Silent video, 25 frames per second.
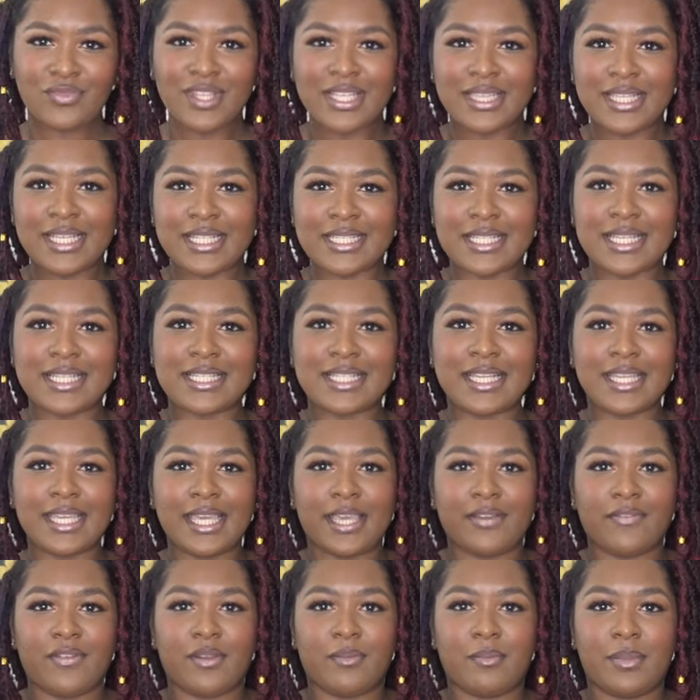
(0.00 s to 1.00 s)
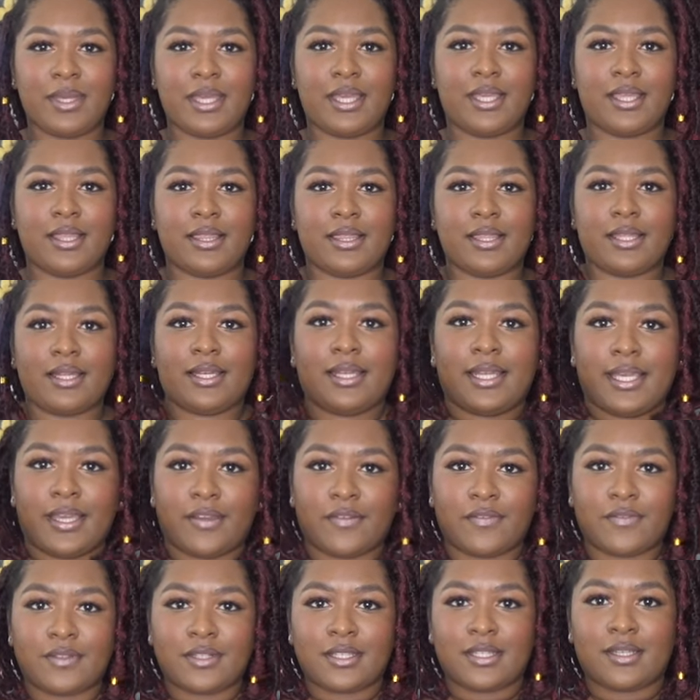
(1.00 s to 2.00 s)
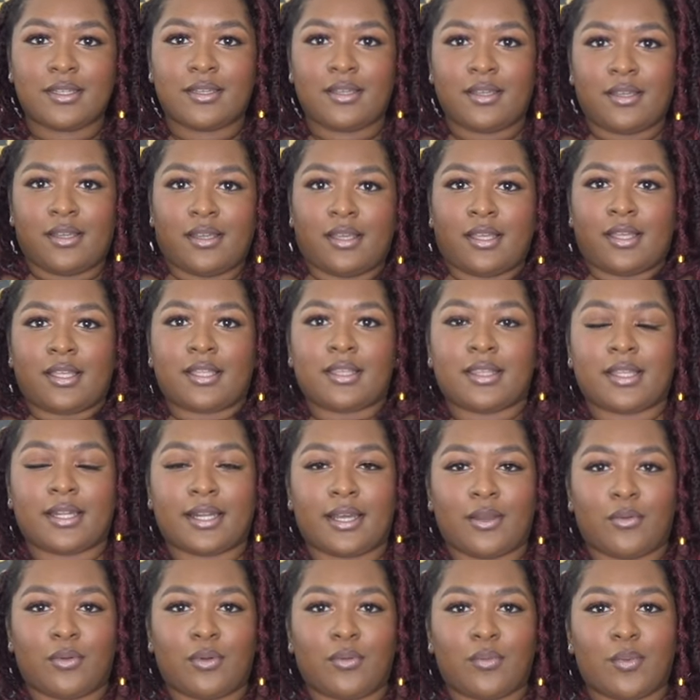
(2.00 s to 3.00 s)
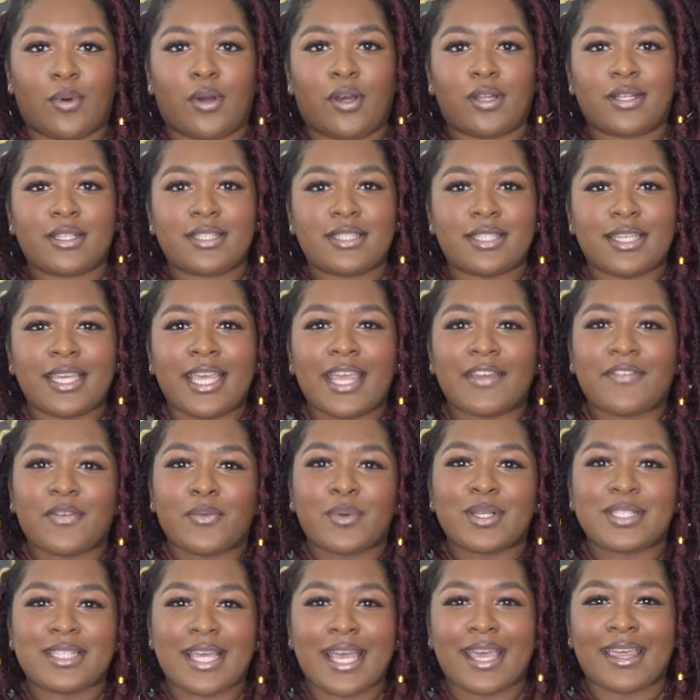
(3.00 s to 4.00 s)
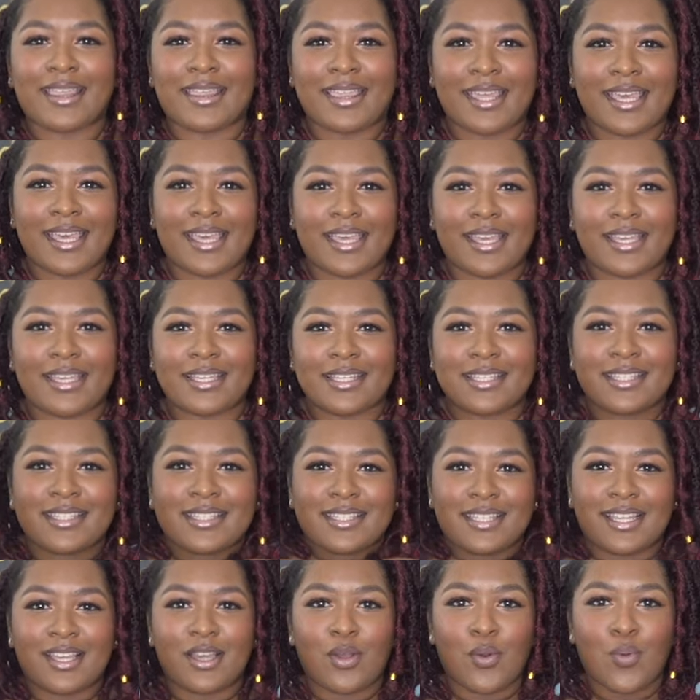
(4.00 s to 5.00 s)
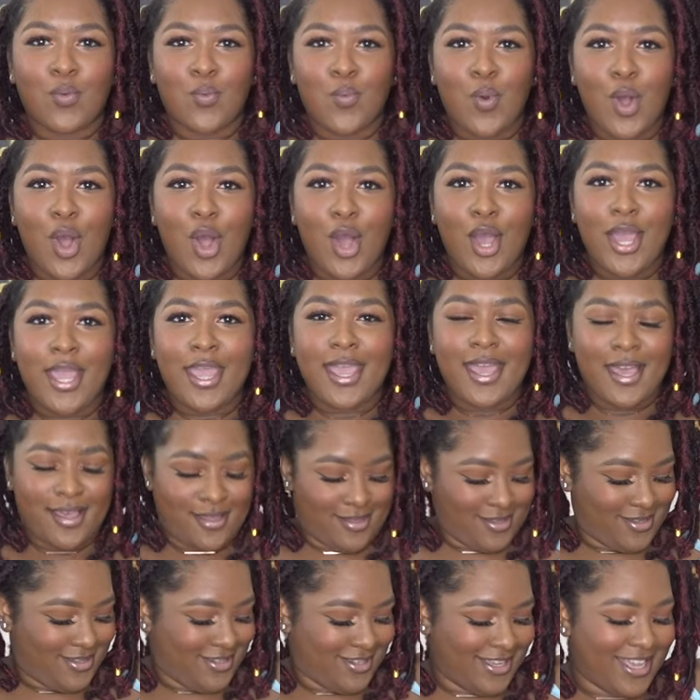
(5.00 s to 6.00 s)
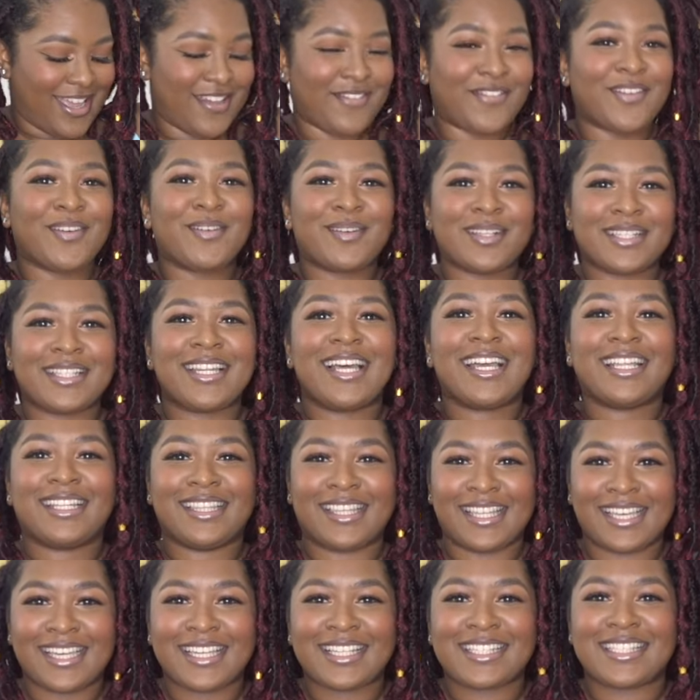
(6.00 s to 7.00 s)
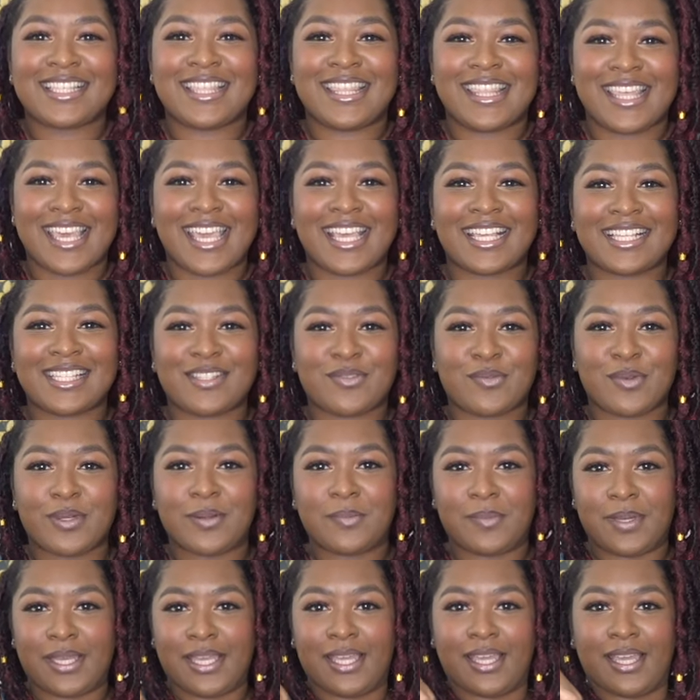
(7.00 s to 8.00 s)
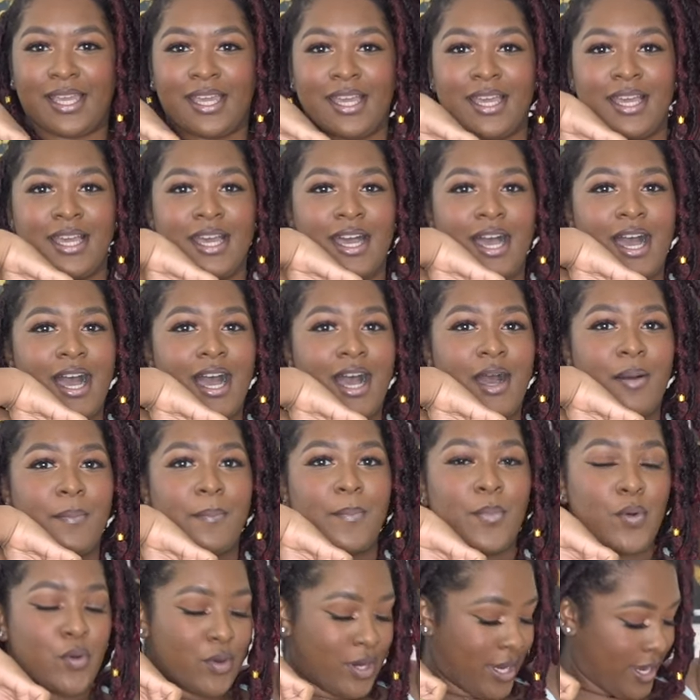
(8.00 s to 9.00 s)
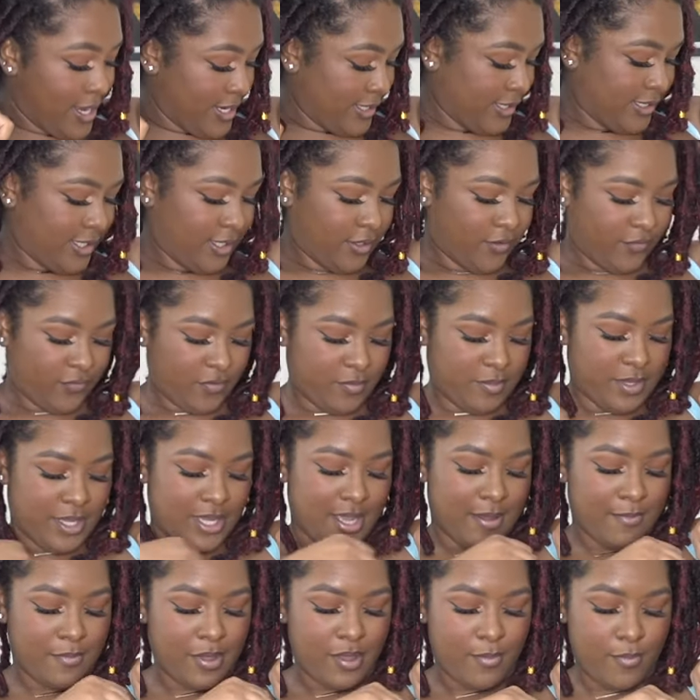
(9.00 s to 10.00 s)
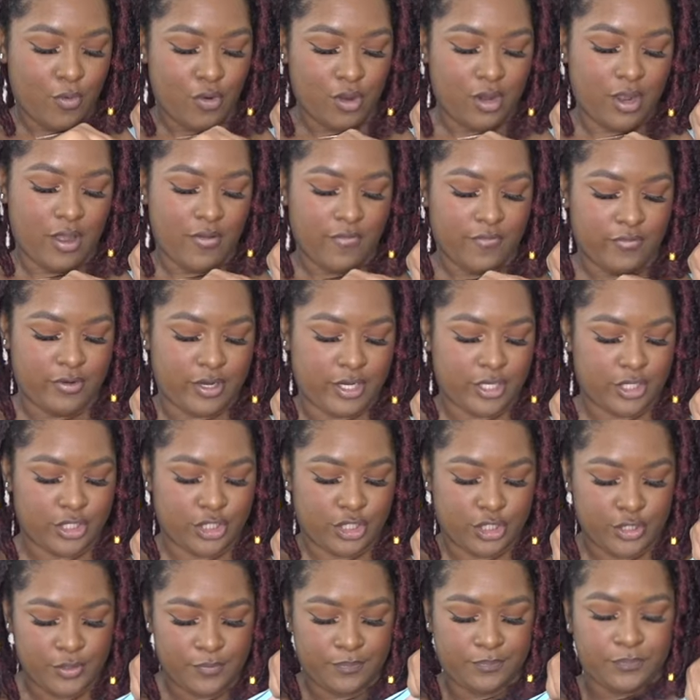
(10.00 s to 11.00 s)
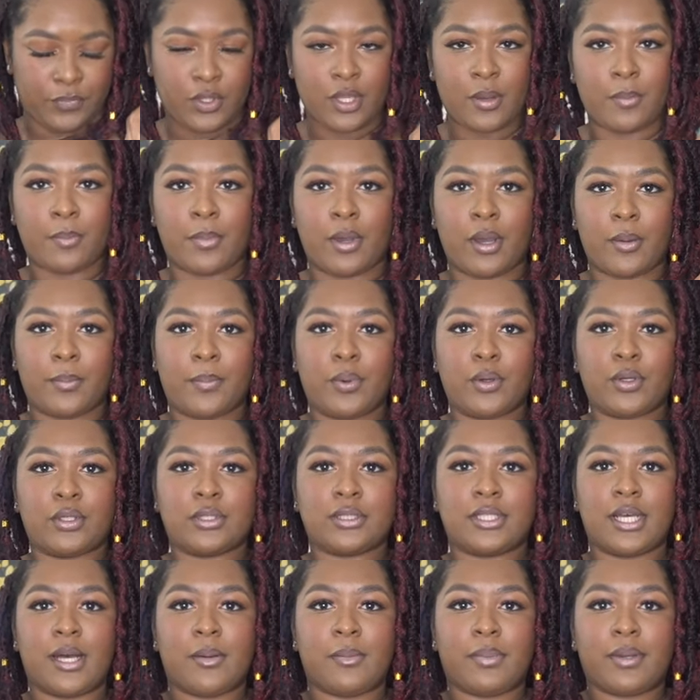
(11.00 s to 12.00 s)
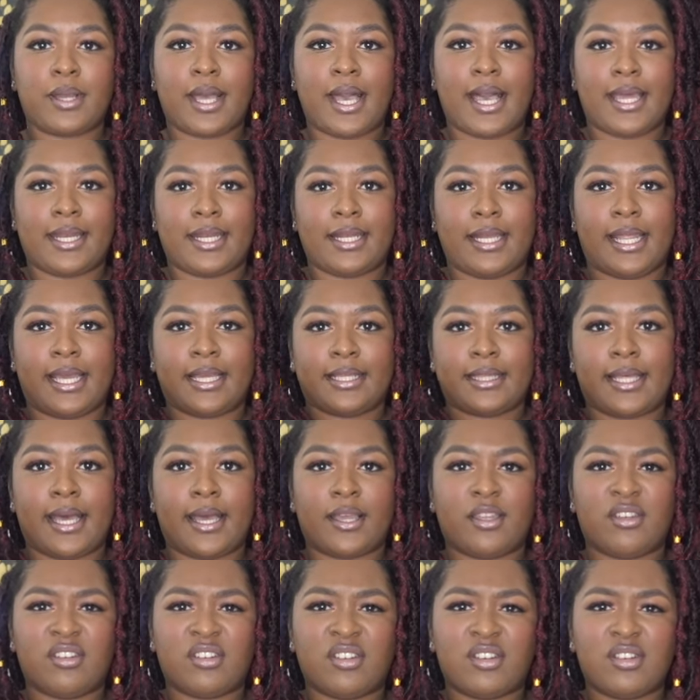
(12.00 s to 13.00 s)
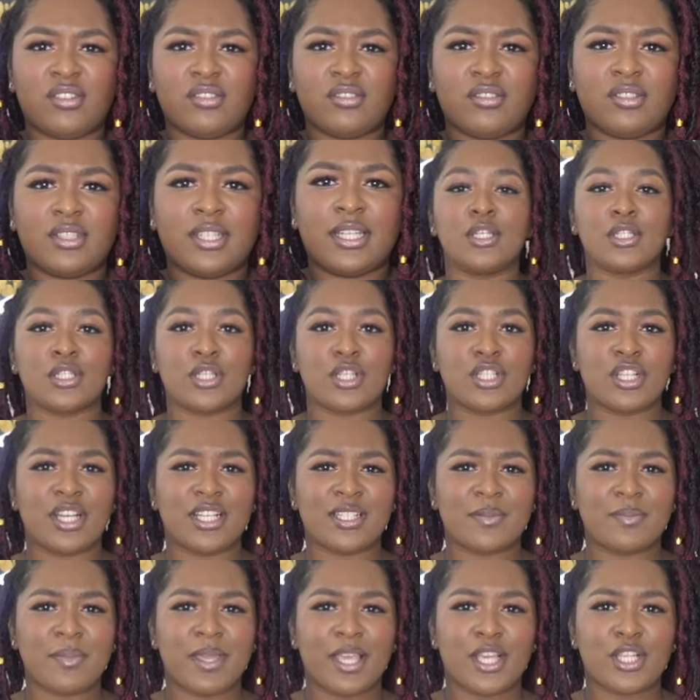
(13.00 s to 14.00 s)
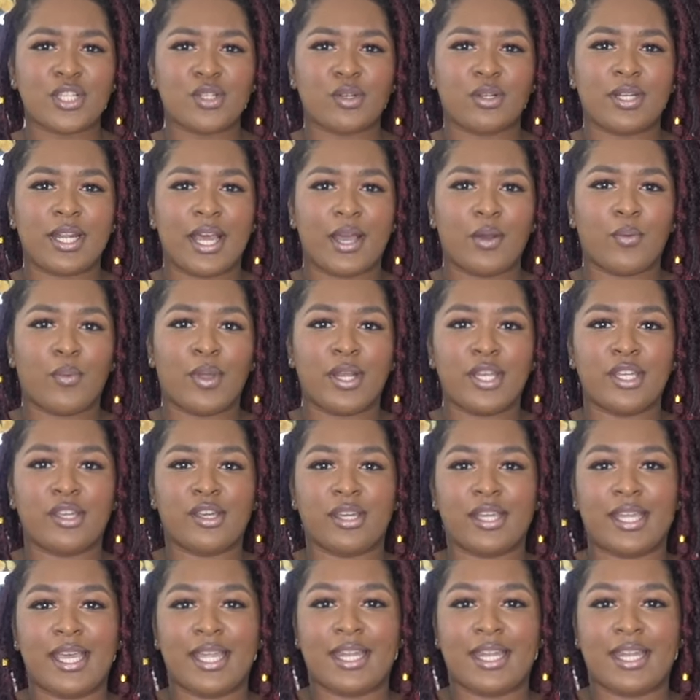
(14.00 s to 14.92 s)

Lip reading: this isn't giving me the lift that I would want. See, if it was like this, boy, if it was like this, this would be more ideal for me. A bit more coverage, but pulled up kind of like that, you know? So just make sure that when you're